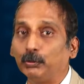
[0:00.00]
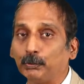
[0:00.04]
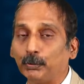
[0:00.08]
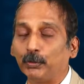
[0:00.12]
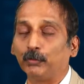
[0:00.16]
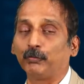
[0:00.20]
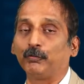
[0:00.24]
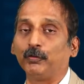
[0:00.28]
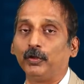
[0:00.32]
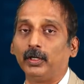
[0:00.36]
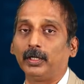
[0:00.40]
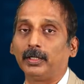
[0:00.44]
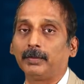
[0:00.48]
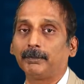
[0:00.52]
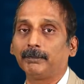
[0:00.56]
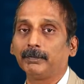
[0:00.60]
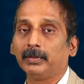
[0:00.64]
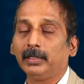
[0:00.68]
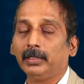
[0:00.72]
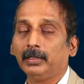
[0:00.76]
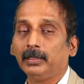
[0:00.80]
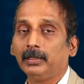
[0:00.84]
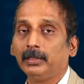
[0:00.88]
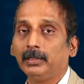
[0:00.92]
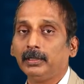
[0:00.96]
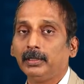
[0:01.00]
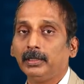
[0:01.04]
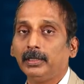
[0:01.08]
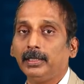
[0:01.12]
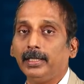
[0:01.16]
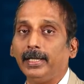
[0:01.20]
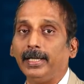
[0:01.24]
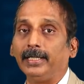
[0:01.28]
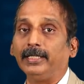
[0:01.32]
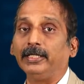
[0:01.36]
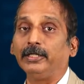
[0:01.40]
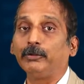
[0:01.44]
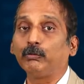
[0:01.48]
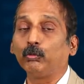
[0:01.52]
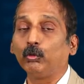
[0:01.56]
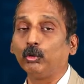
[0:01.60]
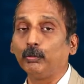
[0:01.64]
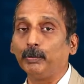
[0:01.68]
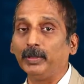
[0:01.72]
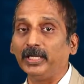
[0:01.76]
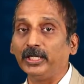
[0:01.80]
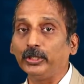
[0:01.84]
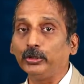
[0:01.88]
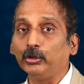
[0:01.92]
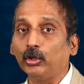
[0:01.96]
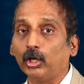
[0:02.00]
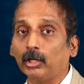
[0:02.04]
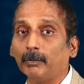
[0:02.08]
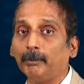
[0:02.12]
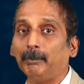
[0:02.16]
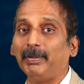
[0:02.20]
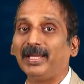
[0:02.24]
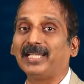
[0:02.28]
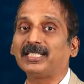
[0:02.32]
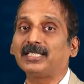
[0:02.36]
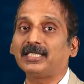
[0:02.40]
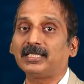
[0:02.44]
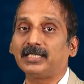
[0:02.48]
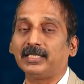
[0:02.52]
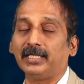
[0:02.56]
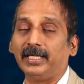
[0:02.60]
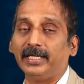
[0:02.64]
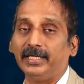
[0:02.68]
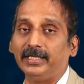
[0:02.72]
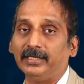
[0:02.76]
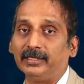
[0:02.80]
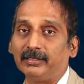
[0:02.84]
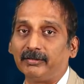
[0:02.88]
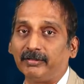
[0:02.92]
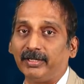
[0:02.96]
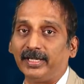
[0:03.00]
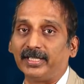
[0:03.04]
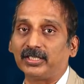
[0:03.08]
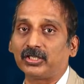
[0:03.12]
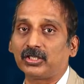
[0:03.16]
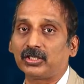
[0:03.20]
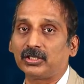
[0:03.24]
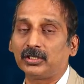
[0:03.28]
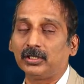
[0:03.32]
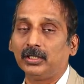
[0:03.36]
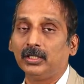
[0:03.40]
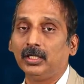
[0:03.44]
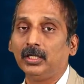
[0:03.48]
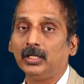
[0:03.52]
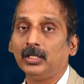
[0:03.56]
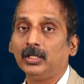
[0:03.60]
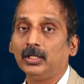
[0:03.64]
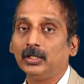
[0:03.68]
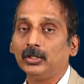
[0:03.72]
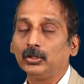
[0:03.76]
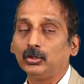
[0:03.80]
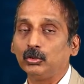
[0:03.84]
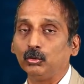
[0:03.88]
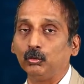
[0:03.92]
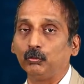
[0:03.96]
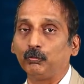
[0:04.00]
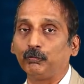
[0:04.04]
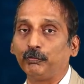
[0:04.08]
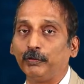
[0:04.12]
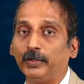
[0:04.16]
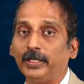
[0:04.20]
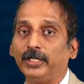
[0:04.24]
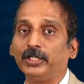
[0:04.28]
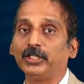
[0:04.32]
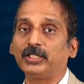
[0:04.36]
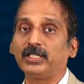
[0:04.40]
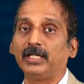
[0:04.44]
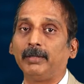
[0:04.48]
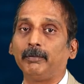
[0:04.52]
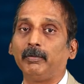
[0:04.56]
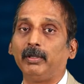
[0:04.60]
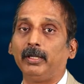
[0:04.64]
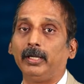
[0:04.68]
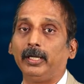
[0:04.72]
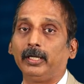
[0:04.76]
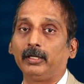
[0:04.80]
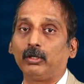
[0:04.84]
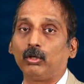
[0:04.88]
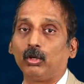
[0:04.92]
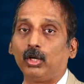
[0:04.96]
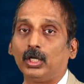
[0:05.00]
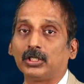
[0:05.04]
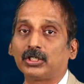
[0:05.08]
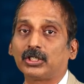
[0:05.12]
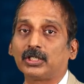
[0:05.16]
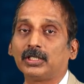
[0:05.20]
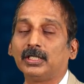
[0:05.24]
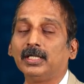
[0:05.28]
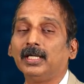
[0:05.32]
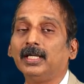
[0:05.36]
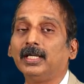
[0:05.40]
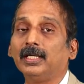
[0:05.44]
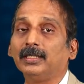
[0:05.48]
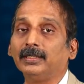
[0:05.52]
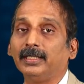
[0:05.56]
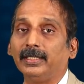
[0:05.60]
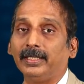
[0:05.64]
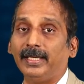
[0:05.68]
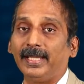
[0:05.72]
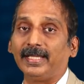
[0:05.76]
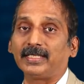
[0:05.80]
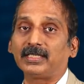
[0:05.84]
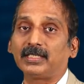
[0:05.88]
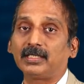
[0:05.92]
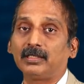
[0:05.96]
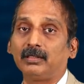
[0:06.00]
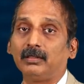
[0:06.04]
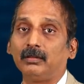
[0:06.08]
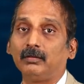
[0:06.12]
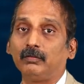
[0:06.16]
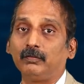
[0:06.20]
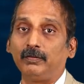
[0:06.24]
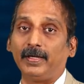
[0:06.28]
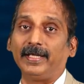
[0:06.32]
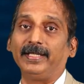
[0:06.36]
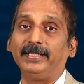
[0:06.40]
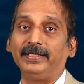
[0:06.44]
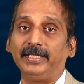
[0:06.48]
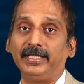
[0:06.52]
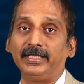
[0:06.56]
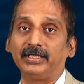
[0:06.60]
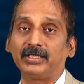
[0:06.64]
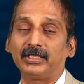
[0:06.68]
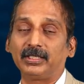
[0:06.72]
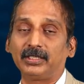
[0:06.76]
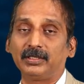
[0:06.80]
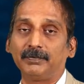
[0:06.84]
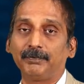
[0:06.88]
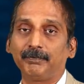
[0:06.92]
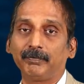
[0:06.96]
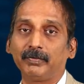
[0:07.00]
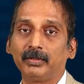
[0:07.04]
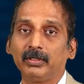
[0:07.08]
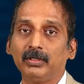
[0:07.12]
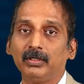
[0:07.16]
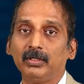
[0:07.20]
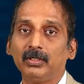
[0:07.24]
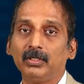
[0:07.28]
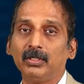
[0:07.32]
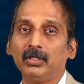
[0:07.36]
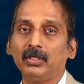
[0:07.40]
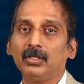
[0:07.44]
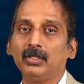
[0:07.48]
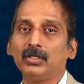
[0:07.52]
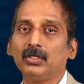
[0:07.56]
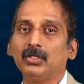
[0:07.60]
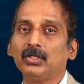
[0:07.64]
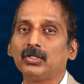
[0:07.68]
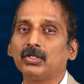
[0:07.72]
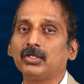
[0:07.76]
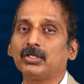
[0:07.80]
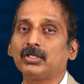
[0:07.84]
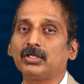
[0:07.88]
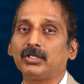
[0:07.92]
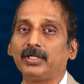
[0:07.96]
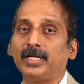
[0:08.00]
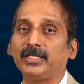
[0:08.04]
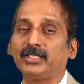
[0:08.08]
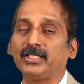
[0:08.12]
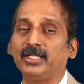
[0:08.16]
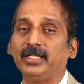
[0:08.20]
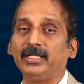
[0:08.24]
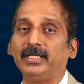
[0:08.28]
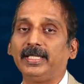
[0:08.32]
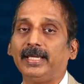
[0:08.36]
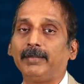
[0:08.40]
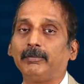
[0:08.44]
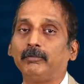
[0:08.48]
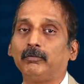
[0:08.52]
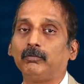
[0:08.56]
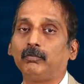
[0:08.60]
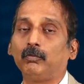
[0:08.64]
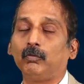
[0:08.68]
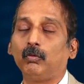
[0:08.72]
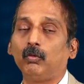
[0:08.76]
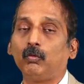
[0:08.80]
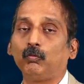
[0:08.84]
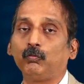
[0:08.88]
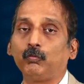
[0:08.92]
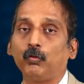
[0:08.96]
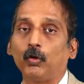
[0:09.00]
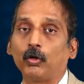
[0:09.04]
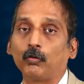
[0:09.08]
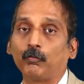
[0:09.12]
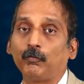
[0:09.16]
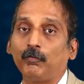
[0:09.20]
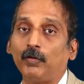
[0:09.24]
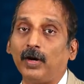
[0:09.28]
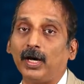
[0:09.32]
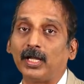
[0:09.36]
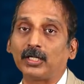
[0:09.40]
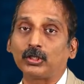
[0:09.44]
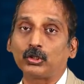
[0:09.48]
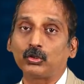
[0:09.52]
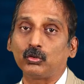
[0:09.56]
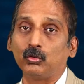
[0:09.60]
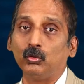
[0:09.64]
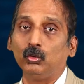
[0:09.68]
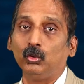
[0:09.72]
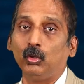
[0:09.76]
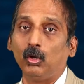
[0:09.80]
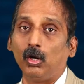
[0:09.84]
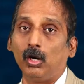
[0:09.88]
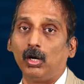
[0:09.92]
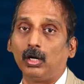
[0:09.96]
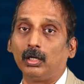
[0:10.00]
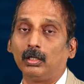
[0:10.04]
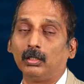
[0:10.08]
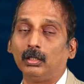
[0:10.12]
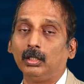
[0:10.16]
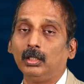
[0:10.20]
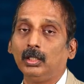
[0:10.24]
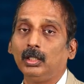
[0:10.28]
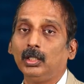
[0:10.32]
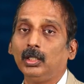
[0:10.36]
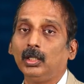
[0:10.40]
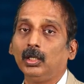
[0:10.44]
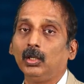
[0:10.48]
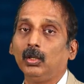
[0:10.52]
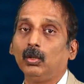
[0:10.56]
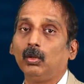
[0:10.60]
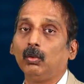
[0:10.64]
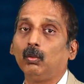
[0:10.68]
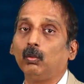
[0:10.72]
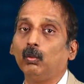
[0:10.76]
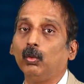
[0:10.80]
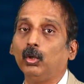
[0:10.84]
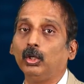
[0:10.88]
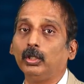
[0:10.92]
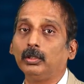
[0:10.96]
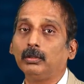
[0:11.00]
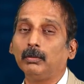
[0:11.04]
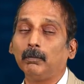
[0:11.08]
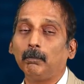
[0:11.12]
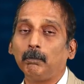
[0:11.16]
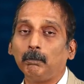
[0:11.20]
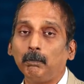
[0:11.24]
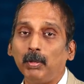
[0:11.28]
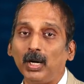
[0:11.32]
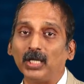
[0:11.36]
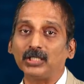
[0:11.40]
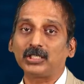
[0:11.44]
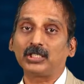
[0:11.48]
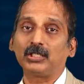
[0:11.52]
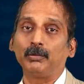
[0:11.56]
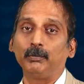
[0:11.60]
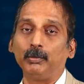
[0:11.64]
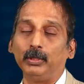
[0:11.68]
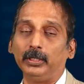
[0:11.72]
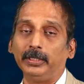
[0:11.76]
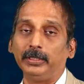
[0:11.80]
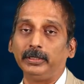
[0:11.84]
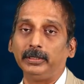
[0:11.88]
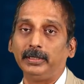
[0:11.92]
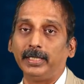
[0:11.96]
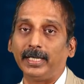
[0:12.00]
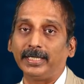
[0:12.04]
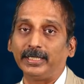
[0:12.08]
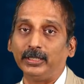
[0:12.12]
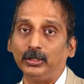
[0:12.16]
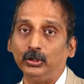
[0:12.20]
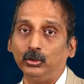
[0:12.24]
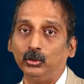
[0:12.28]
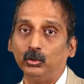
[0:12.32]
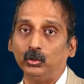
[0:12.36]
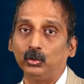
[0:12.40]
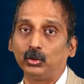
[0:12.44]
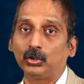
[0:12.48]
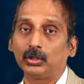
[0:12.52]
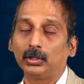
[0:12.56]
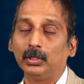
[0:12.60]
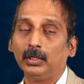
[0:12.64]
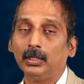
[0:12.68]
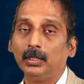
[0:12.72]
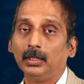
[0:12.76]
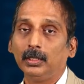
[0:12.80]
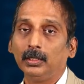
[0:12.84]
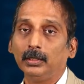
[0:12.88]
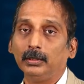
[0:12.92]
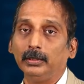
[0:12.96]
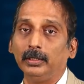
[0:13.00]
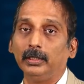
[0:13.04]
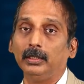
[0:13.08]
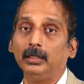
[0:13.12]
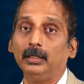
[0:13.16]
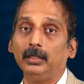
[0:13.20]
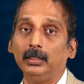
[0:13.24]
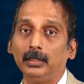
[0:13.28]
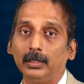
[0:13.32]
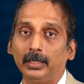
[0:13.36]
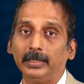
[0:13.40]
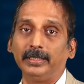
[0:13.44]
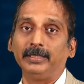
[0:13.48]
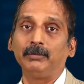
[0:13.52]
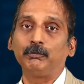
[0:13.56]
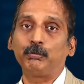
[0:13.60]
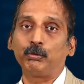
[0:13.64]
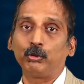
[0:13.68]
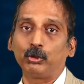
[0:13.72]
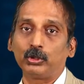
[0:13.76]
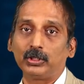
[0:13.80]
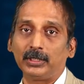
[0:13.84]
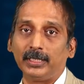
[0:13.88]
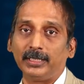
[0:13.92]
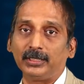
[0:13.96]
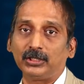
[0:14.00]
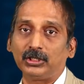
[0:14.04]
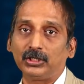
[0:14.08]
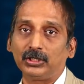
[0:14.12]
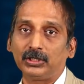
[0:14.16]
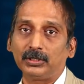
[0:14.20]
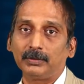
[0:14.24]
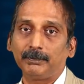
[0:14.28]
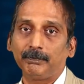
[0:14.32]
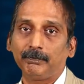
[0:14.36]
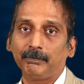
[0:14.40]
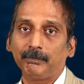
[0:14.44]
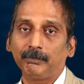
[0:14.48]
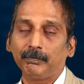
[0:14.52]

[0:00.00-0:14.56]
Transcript: prefer, and it would be in your best interest to finish them across the next 5 days. Stretching them for far too long would possibly dilute the learning process.